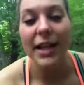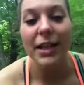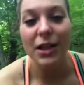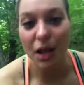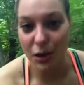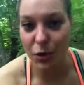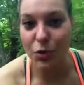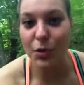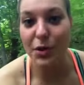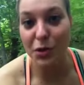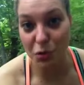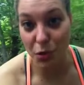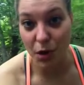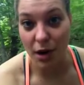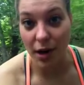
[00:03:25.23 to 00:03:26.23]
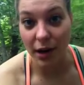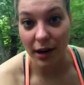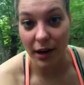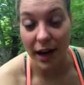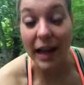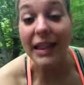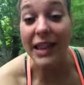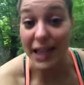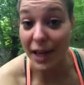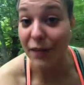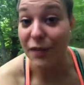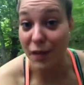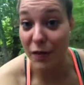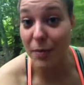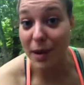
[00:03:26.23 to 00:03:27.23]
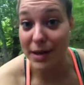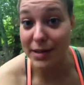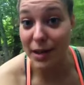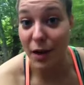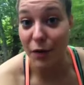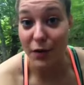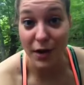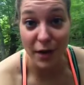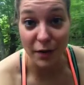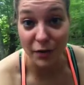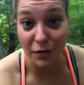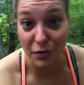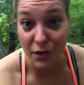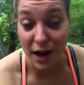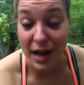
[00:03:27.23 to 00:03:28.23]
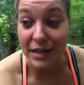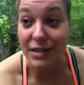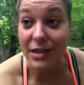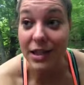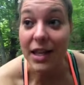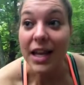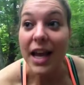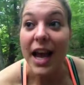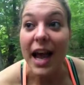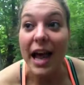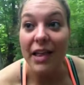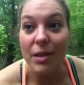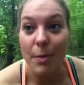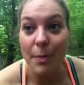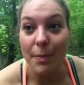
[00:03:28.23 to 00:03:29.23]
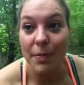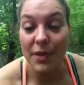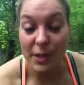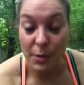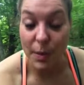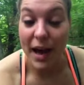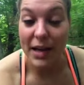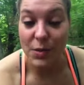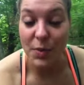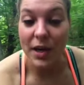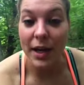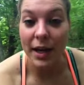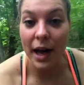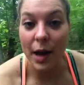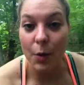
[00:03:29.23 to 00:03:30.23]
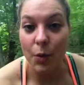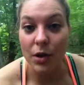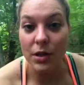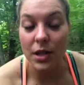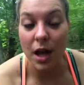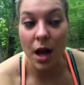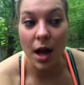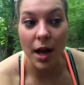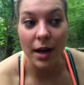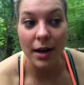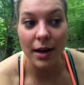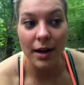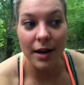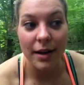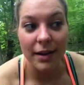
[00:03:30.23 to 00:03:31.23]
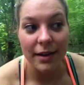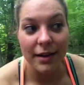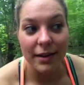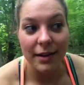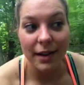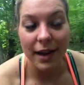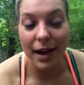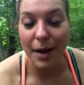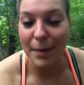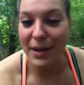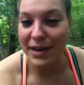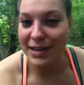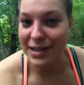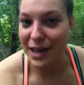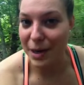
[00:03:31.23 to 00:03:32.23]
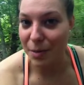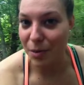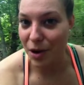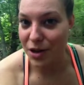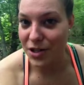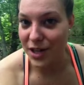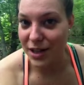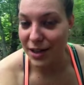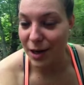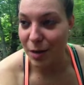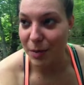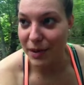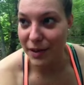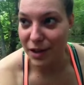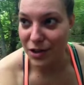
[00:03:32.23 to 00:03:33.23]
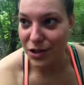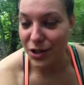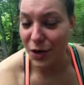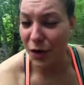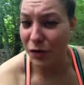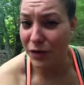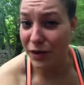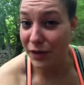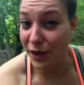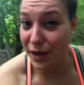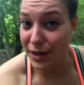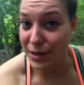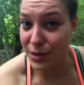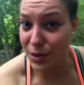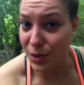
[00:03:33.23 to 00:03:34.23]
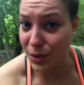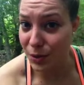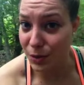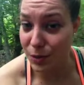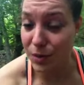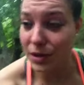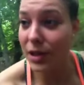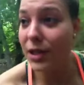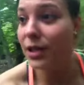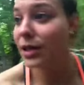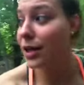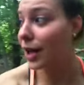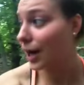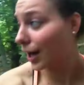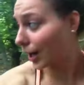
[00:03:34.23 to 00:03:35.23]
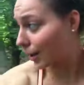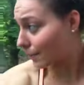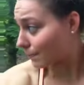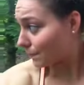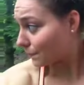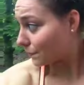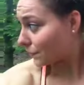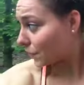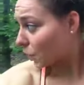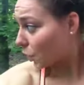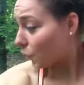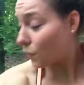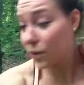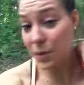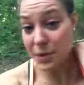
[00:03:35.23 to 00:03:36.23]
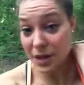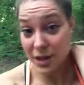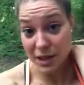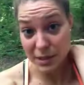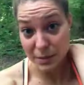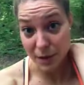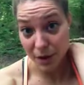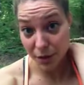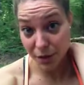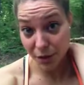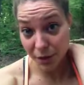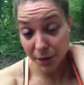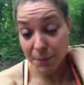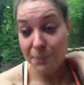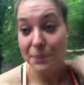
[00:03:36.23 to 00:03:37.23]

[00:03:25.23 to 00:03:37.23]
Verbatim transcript: long story short, I think I've given myself enough of a rest. And the, this past weekend, I worked on um, an exciting project that I'll be launching hopefully very soon, um, hopefully within this month.